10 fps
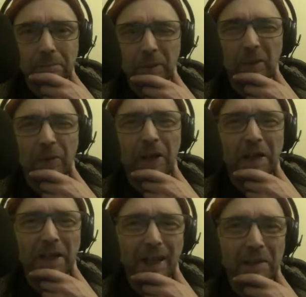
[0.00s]
But then
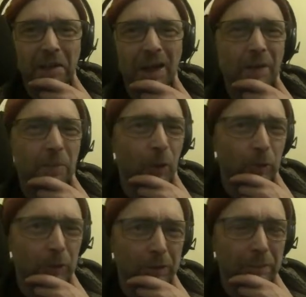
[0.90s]
again, I'm
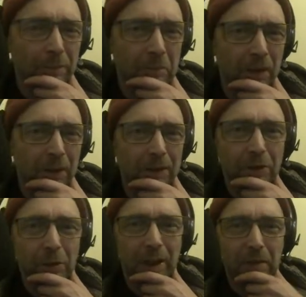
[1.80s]
old,
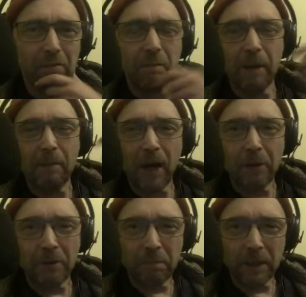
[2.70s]
so I can remember
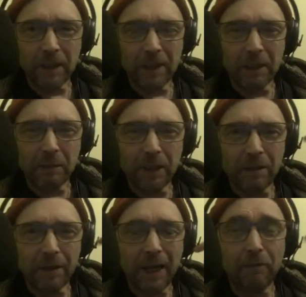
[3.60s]
how Spitting Image.
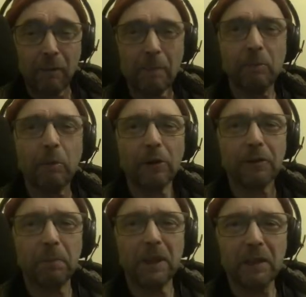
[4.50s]
I remember what
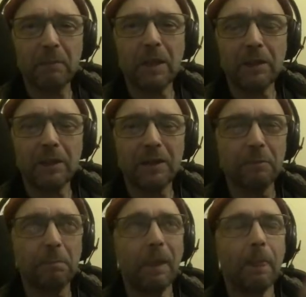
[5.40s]
Spitting Image.
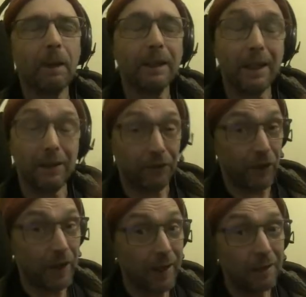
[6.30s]
I can't
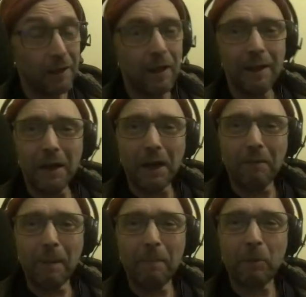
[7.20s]
say it. I
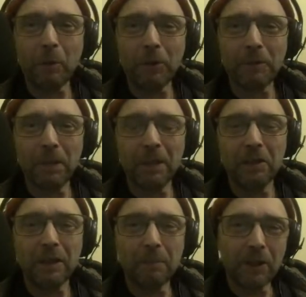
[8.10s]
remember what
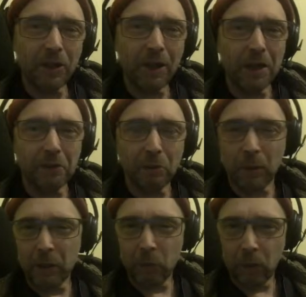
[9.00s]
Spitting Image is and
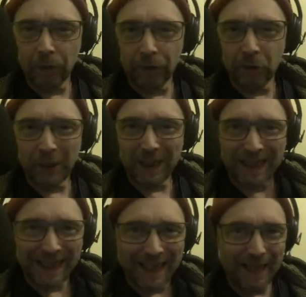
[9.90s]
what it was, so I
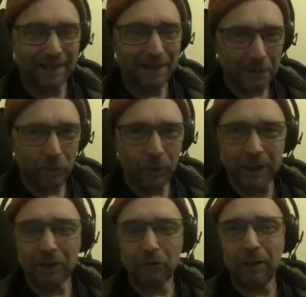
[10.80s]
get what
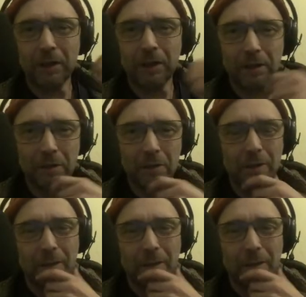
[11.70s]
it's trying to do.